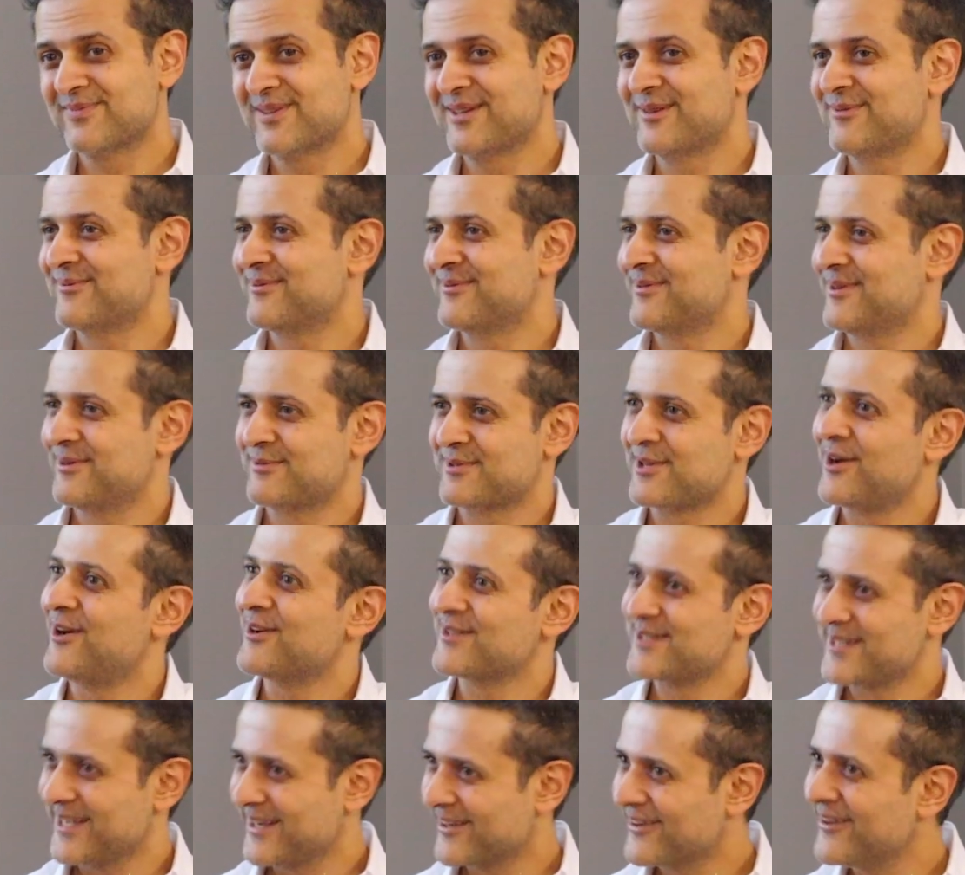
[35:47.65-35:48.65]
It was
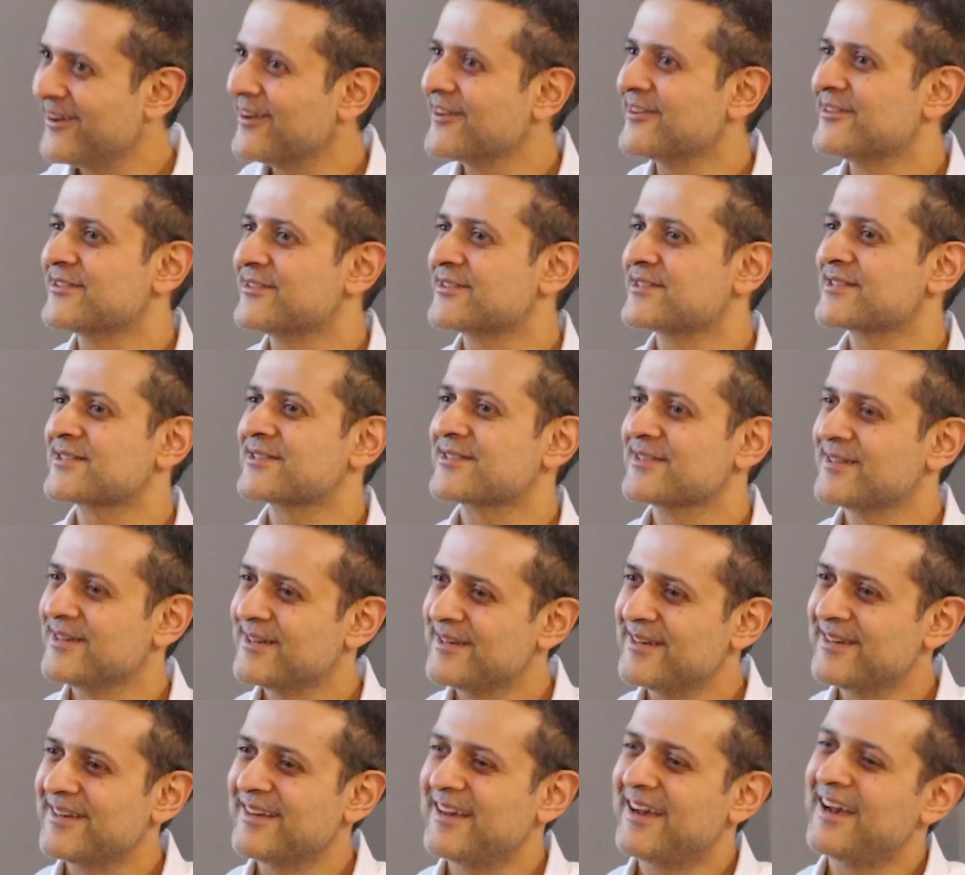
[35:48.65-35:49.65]
hard to get clients,
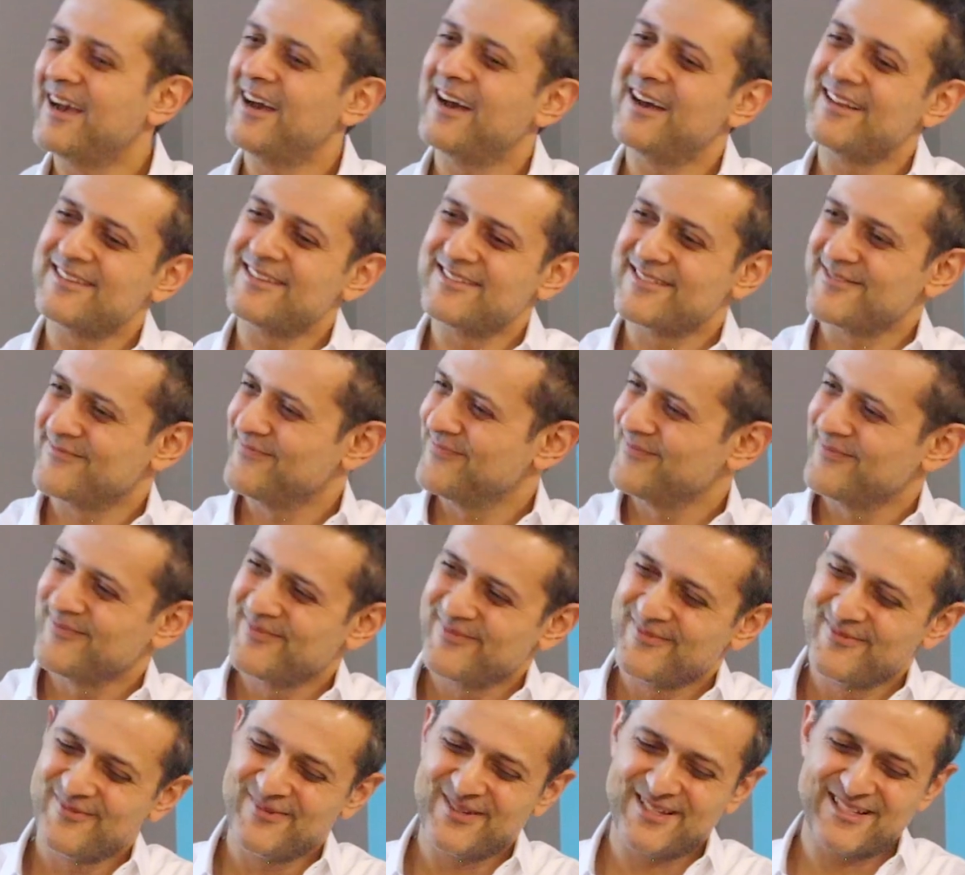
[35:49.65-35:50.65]
and
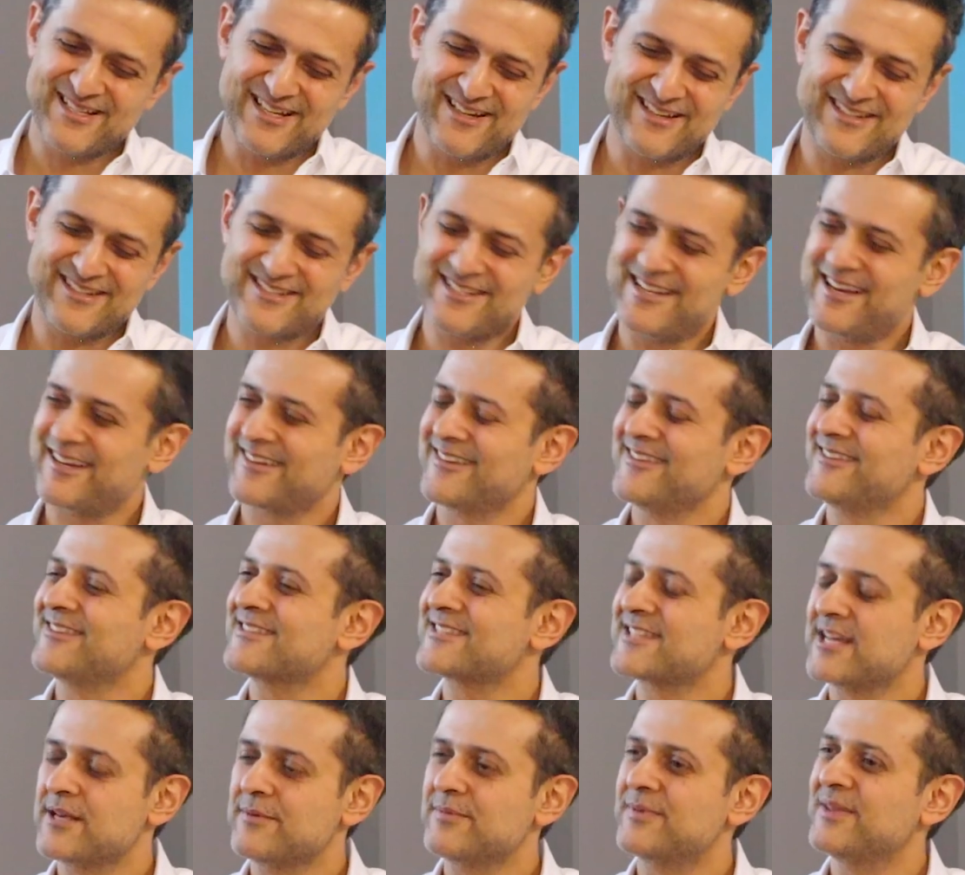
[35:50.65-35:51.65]
we said exactly
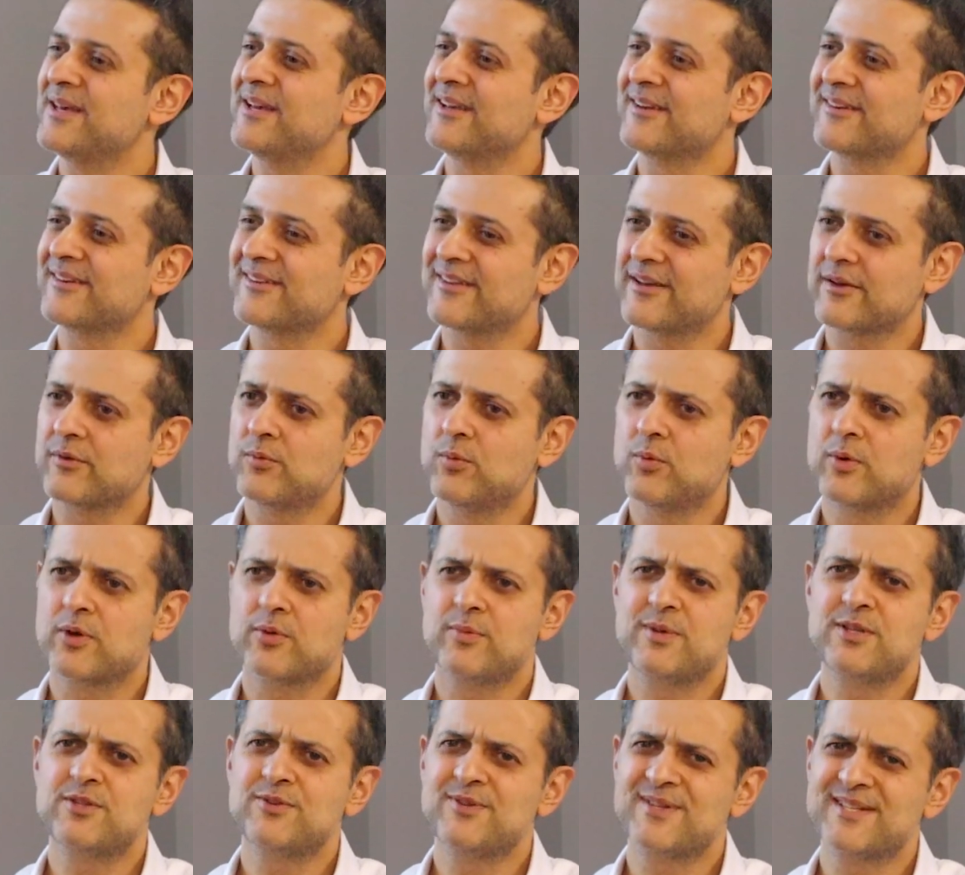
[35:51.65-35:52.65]
the same thing. Like, what
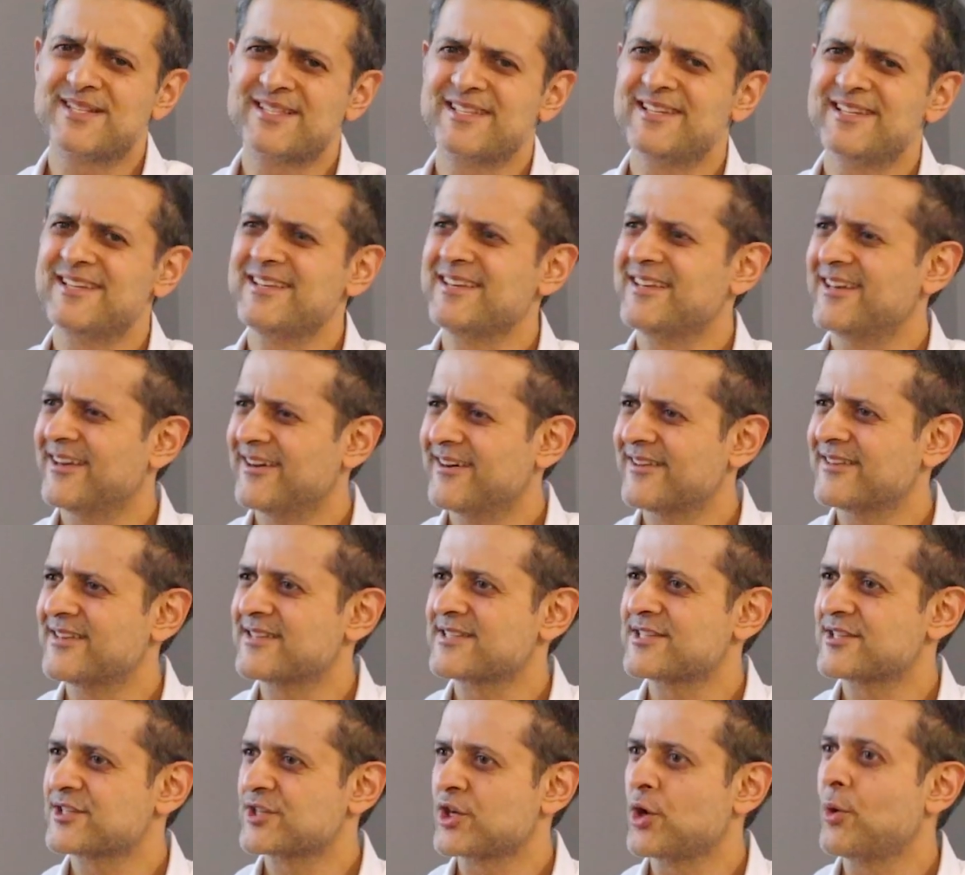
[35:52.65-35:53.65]
are we doing sitting here?
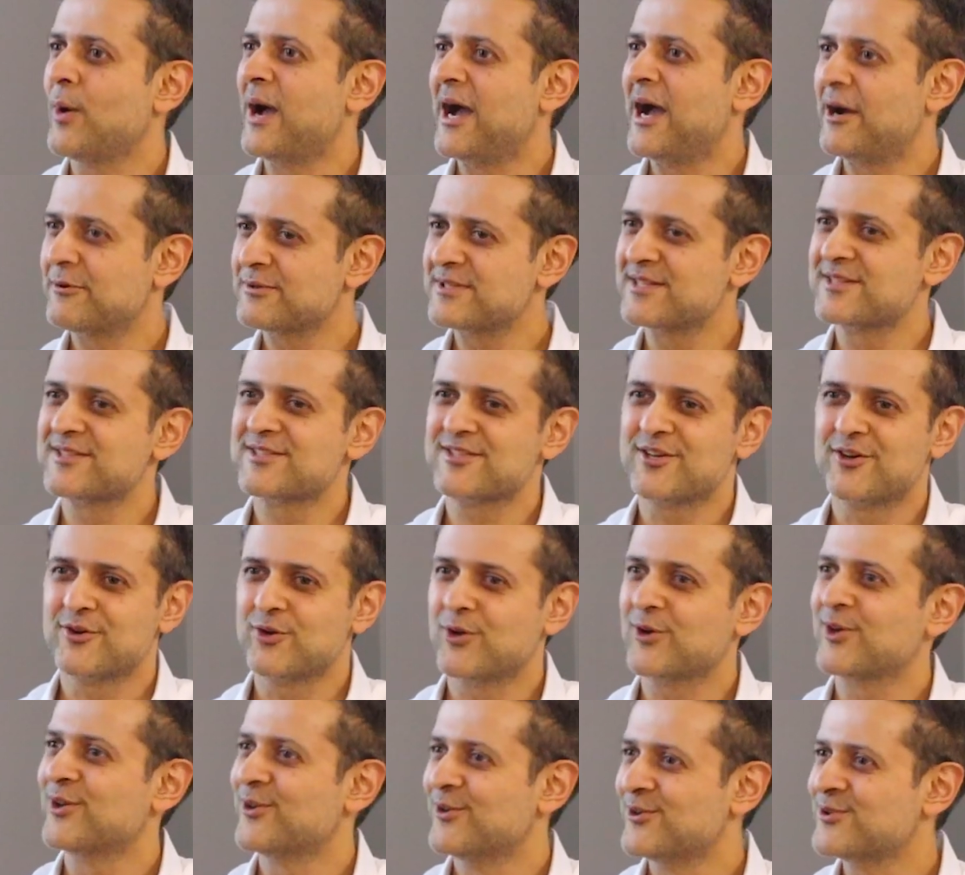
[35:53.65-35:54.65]
Let's just go out and start
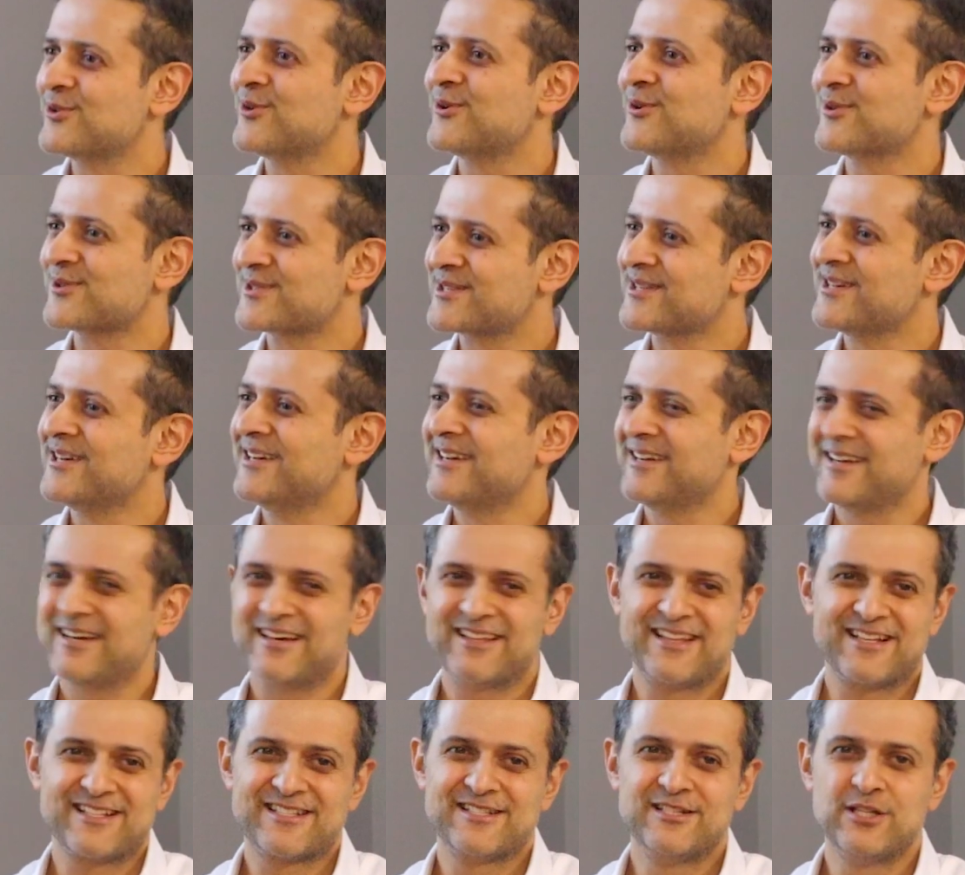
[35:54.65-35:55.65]
knocking on doors.
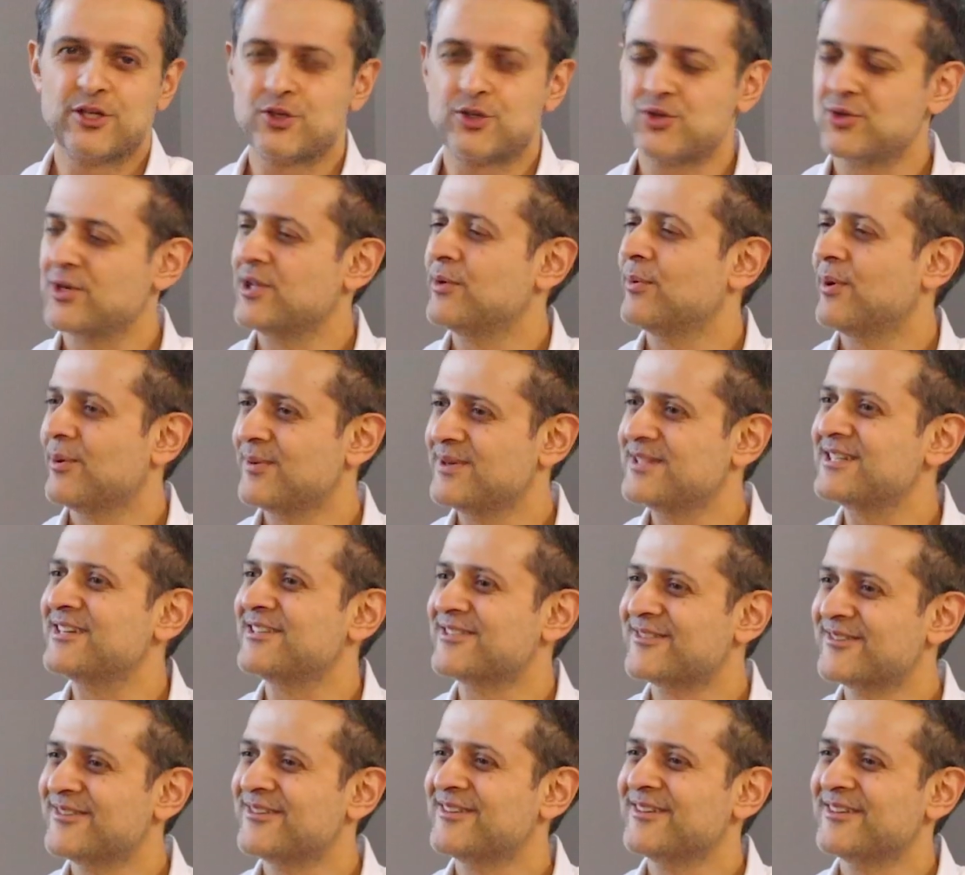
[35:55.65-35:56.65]
And that's literally what we
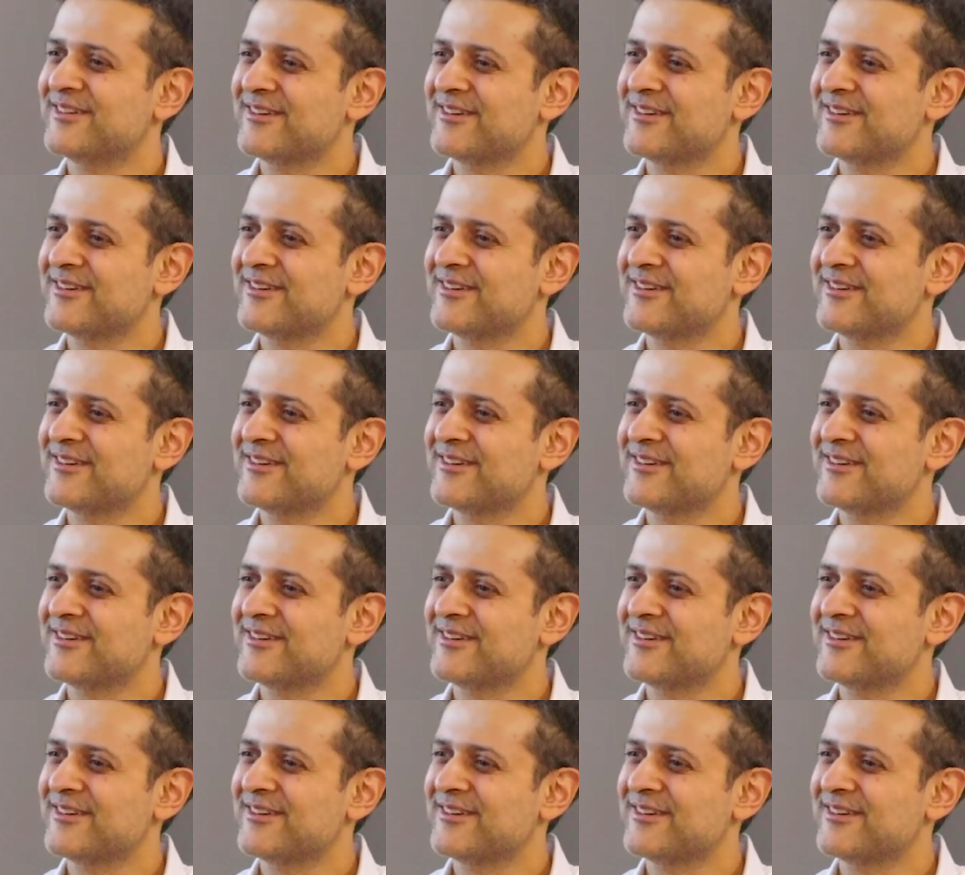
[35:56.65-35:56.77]
did.